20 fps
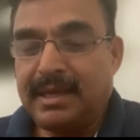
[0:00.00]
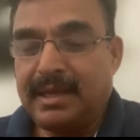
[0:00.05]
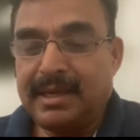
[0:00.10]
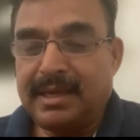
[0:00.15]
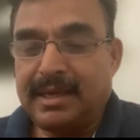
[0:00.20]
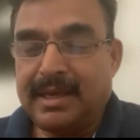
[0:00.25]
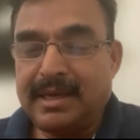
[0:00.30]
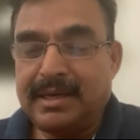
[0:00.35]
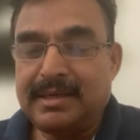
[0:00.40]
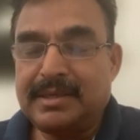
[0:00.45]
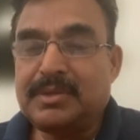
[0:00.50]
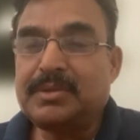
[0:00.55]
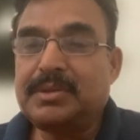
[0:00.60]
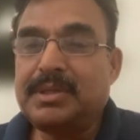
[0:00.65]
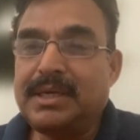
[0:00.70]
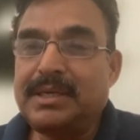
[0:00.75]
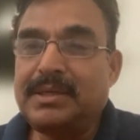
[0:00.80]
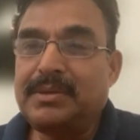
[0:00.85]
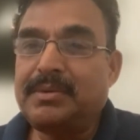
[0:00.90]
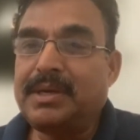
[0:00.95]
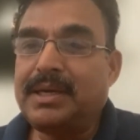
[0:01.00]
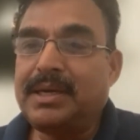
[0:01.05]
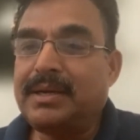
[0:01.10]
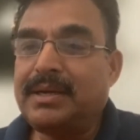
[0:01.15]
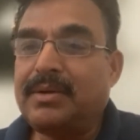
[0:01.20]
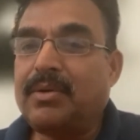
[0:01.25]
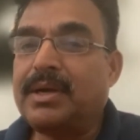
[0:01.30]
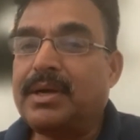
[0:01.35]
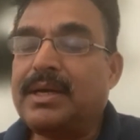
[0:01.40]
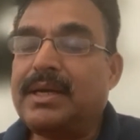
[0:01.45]
and so that you can
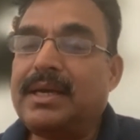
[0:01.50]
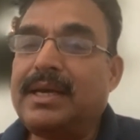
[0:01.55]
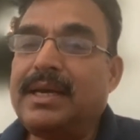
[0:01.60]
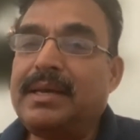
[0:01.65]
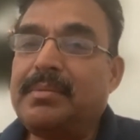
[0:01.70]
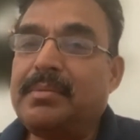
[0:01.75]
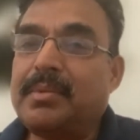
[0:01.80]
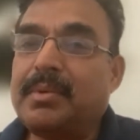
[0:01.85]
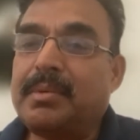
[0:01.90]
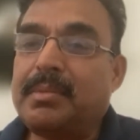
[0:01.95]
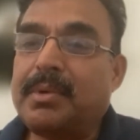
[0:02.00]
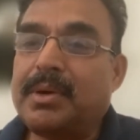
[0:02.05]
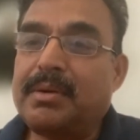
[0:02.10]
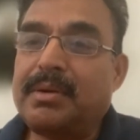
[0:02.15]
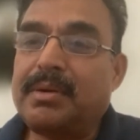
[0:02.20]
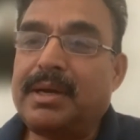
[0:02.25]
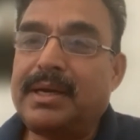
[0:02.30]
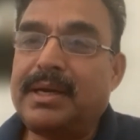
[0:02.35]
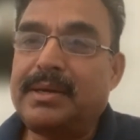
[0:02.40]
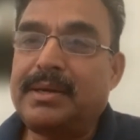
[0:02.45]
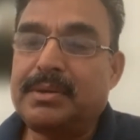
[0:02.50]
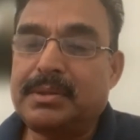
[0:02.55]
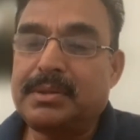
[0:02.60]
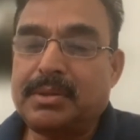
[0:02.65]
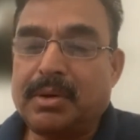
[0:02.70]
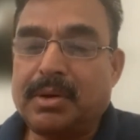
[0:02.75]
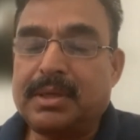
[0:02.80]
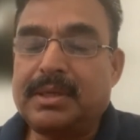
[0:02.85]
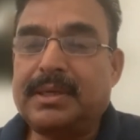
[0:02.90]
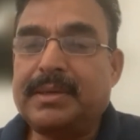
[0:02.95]
accordingly modulate your
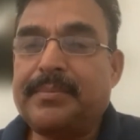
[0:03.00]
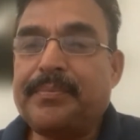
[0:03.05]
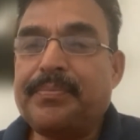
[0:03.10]
thought.